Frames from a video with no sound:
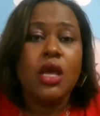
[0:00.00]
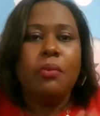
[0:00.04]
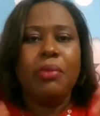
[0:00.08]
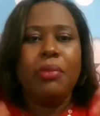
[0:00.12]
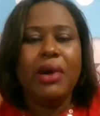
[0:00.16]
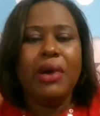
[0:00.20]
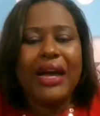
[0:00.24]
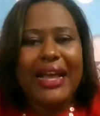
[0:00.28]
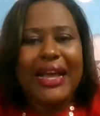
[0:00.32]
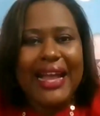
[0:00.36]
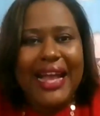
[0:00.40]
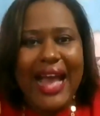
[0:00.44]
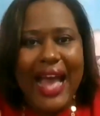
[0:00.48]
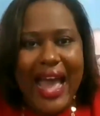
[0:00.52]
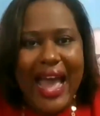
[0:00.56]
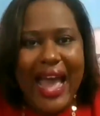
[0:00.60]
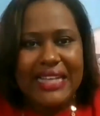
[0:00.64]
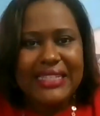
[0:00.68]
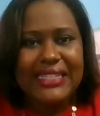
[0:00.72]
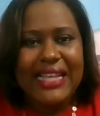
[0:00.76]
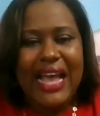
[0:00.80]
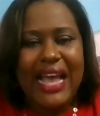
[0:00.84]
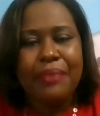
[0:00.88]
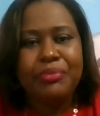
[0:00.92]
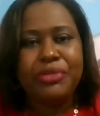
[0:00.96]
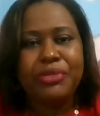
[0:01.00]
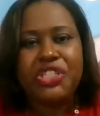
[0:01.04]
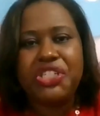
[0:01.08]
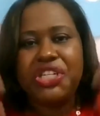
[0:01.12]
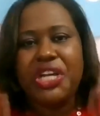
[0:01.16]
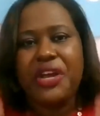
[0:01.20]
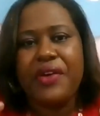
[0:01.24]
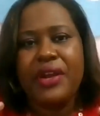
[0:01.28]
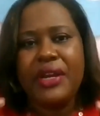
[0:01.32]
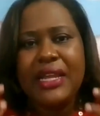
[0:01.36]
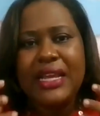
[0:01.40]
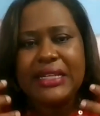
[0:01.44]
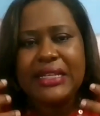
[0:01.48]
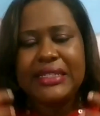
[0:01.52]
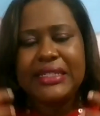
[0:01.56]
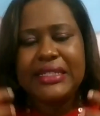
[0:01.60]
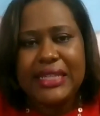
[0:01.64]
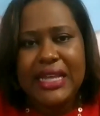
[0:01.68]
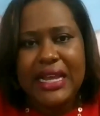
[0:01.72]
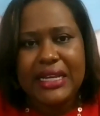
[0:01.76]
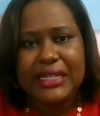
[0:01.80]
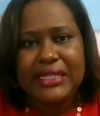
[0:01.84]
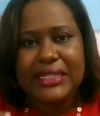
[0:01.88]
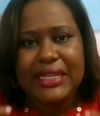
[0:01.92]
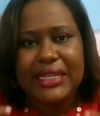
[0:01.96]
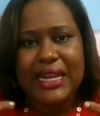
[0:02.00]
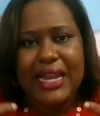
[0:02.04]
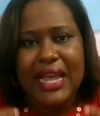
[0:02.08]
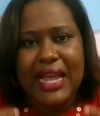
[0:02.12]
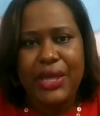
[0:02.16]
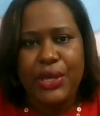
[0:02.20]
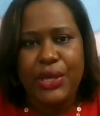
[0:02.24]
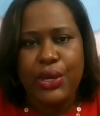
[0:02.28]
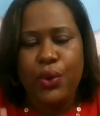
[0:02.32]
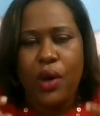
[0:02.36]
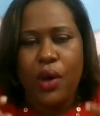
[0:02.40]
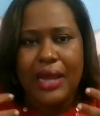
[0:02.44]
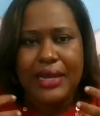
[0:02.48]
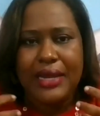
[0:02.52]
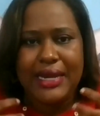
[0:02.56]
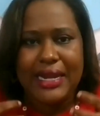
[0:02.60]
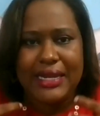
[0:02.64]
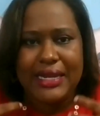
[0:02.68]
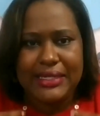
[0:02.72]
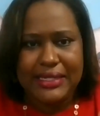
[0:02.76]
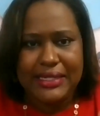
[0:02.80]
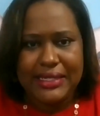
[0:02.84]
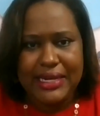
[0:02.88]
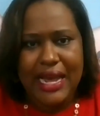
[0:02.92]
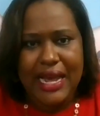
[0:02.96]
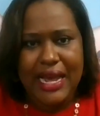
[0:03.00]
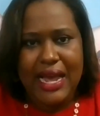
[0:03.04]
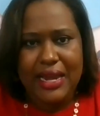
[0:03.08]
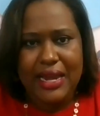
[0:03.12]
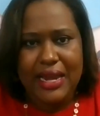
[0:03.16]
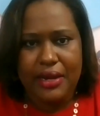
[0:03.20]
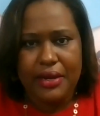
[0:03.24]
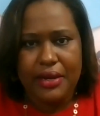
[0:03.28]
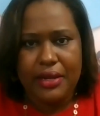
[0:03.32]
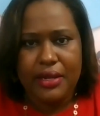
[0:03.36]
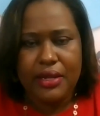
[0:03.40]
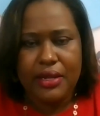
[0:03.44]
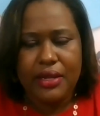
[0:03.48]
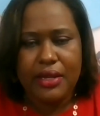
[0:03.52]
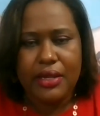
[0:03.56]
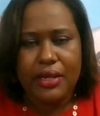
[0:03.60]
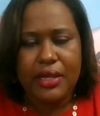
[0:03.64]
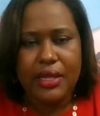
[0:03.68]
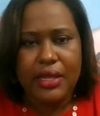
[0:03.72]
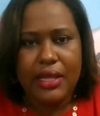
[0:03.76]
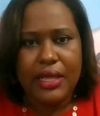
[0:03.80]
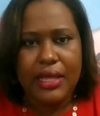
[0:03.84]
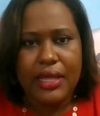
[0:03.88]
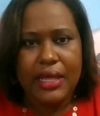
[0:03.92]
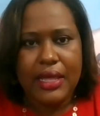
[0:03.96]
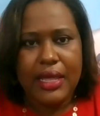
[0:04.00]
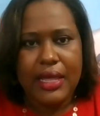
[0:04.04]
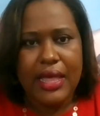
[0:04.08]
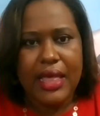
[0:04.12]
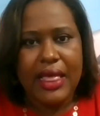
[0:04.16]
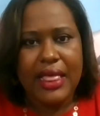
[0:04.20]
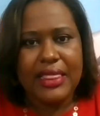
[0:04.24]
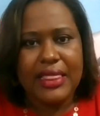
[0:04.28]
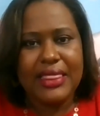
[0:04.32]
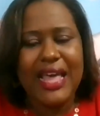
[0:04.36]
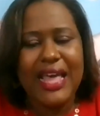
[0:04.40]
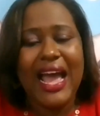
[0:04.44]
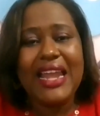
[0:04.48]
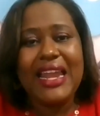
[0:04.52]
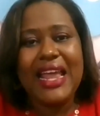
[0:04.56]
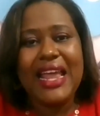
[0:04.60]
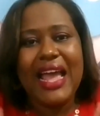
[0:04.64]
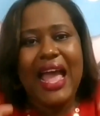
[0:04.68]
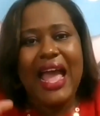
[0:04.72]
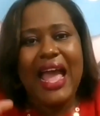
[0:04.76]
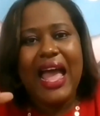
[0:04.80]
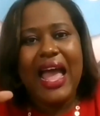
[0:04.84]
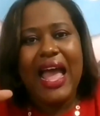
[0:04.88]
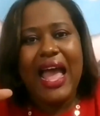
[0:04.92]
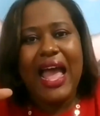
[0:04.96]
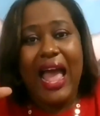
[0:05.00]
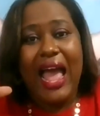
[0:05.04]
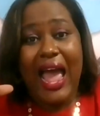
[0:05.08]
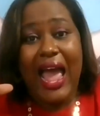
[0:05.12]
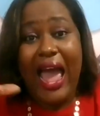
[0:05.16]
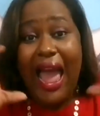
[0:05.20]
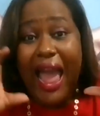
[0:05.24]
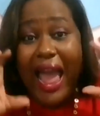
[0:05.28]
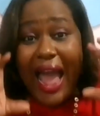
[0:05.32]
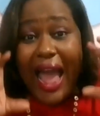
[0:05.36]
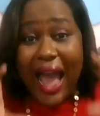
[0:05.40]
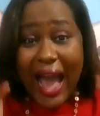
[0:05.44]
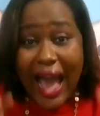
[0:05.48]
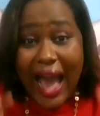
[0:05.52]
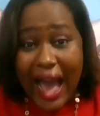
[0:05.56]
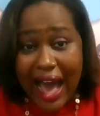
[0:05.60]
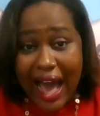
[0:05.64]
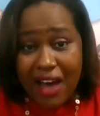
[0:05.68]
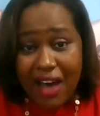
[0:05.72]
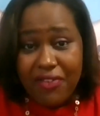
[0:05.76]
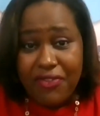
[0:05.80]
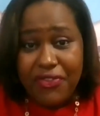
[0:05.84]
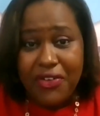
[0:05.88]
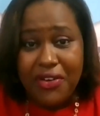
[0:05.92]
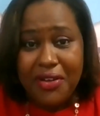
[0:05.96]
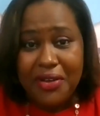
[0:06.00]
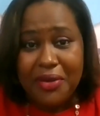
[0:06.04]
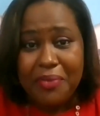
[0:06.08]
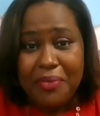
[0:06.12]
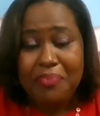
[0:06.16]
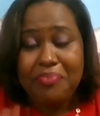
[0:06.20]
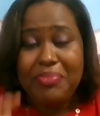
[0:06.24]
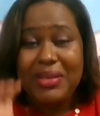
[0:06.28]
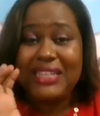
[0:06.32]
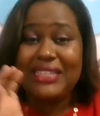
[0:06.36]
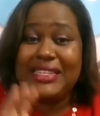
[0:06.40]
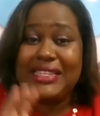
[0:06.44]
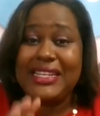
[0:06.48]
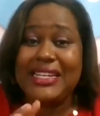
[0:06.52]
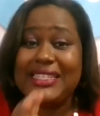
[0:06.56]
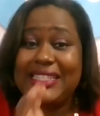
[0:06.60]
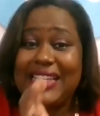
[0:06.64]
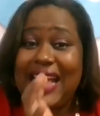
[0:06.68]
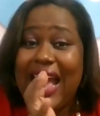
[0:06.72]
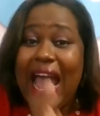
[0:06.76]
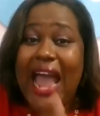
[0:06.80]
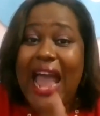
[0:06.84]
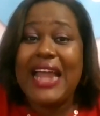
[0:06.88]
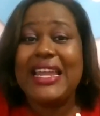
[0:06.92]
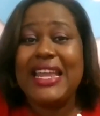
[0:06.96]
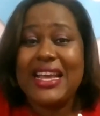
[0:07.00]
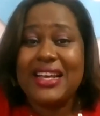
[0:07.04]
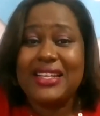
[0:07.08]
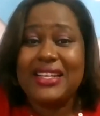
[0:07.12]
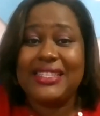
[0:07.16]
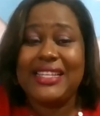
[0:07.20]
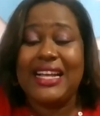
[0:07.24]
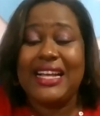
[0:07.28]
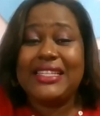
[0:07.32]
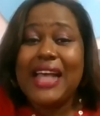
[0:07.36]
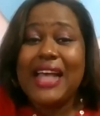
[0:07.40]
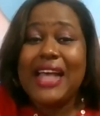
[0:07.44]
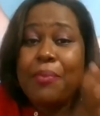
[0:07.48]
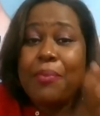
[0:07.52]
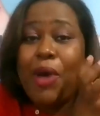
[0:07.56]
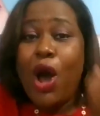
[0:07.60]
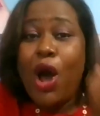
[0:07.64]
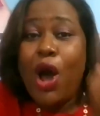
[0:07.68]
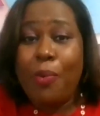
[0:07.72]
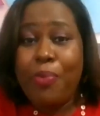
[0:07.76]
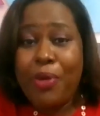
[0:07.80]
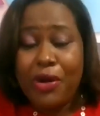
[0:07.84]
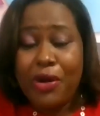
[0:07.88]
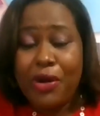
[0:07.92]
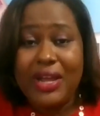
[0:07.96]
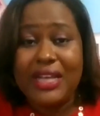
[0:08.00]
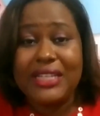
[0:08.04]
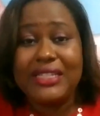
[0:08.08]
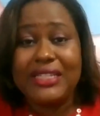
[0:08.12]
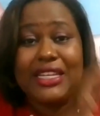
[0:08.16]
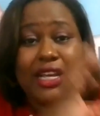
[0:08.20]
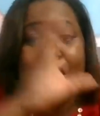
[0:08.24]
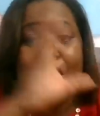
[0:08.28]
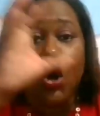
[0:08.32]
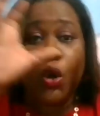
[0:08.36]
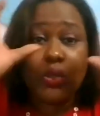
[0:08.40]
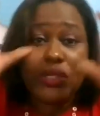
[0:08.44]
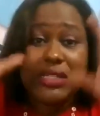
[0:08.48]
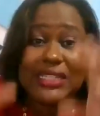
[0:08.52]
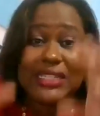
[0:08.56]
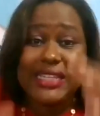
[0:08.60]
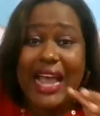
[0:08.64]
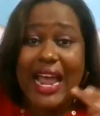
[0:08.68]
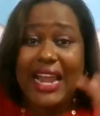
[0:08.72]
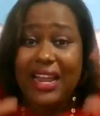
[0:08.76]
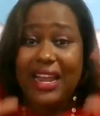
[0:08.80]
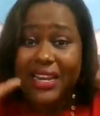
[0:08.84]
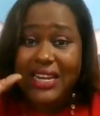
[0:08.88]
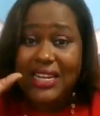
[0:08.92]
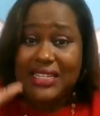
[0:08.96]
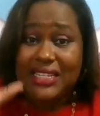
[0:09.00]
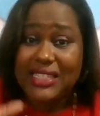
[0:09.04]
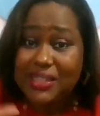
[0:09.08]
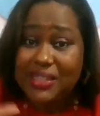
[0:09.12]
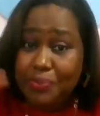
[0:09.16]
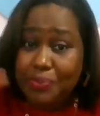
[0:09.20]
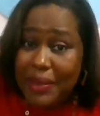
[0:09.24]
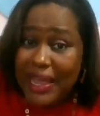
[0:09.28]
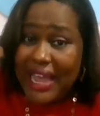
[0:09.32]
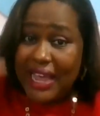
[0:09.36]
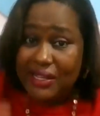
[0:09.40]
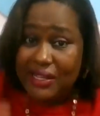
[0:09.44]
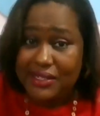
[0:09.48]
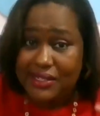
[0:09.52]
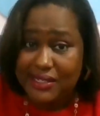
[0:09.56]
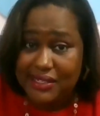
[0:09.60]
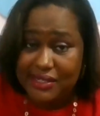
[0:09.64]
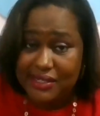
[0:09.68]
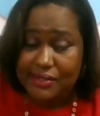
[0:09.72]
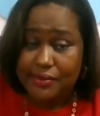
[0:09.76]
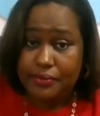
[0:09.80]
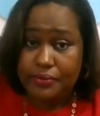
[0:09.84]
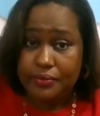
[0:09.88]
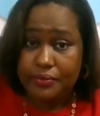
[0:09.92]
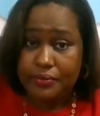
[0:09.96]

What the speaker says: But guys, I'm sharing these things to let you understand that I have business ideas that I'm operating outside of this space.